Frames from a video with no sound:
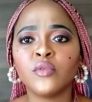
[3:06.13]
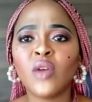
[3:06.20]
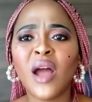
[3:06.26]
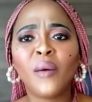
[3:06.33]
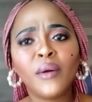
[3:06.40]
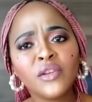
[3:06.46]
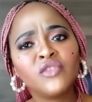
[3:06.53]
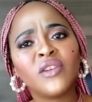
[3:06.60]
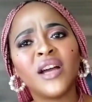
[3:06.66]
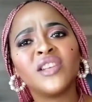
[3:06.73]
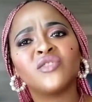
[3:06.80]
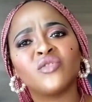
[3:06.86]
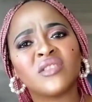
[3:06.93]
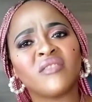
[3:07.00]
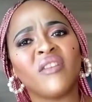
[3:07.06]
No, I want you
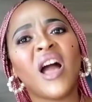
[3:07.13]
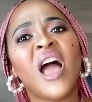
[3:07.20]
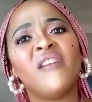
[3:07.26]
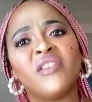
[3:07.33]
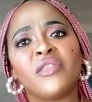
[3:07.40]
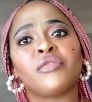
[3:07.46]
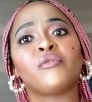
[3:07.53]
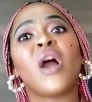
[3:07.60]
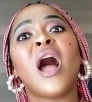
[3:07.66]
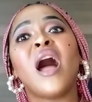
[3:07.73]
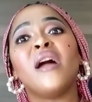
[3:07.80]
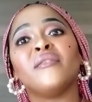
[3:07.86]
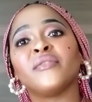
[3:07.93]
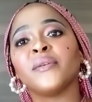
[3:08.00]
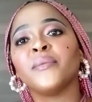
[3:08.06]
guys to survive and
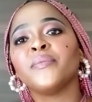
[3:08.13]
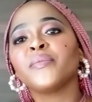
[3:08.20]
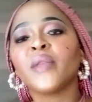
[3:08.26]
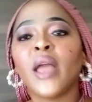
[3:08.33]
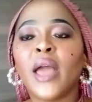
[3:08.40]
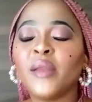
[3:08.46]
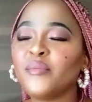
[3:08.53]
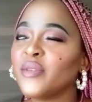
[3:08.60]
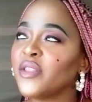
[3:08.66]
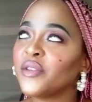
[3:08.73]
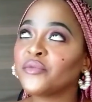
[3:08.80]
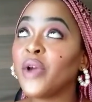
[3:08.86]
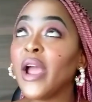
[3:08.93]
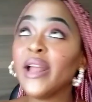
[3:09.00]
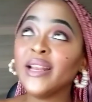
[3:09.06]
thrive and be the
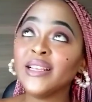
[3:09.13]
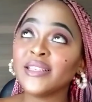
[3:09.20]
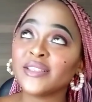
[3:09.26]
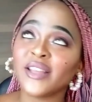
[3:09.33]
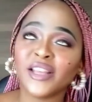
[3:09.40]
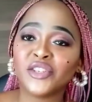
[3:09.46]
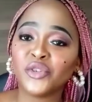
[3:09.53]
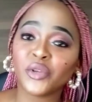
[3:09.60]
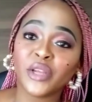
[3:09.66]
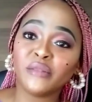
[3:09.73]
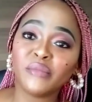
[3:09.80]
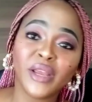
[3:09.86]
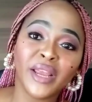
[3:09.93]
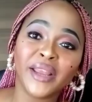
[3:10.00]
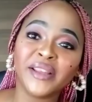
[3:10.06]
greatest that you can
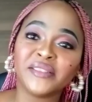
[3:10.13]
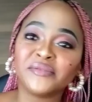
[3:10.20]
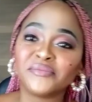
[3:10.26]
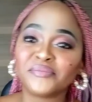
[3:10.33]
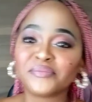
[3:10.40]
be.